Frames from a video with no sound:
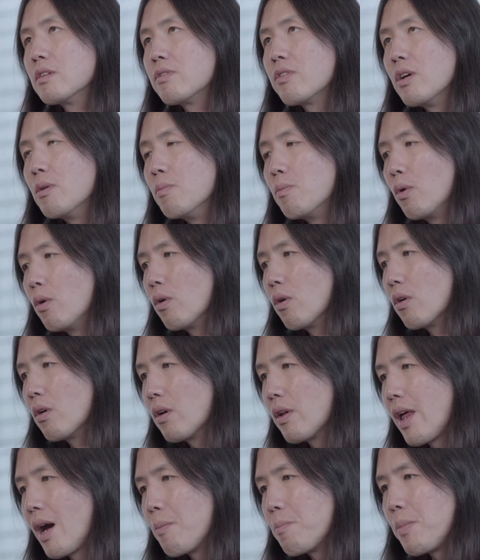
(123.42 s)
and
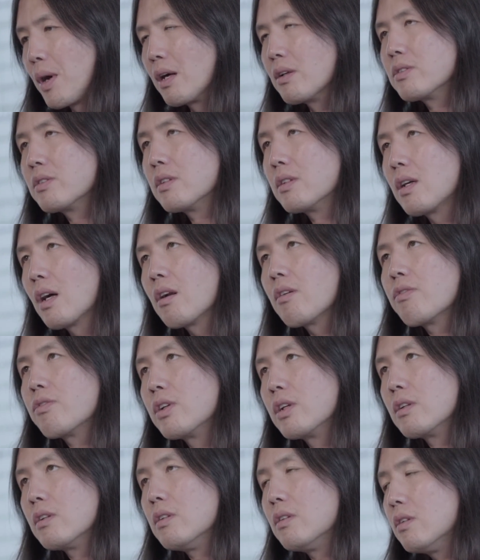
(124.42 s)
more that bouncy kind of
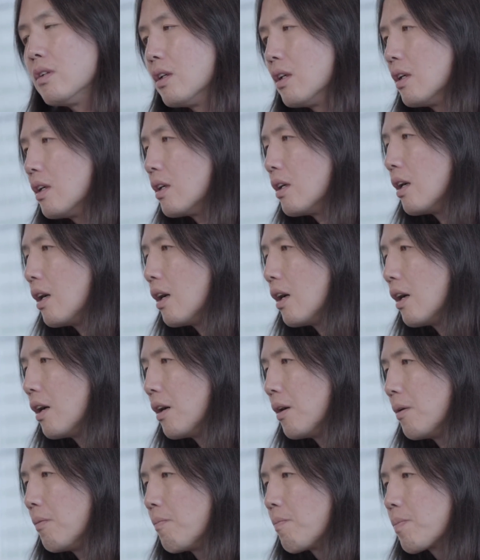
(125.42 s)
feel
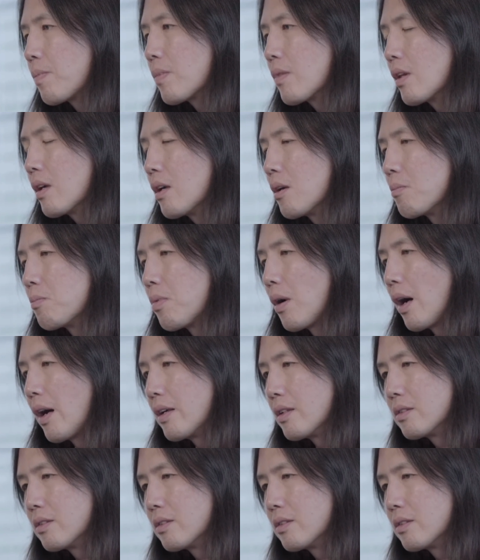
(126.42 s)
by